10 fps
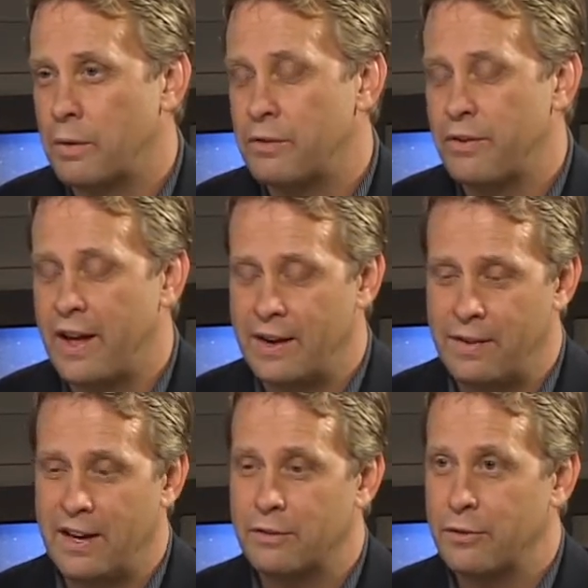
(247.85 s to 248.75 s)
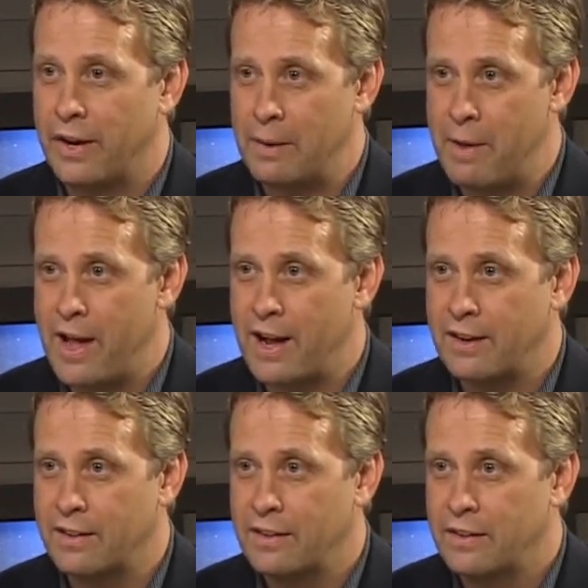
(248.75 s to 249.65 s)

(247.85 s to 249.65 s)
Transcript: with Fannie Mae and Freddie Mac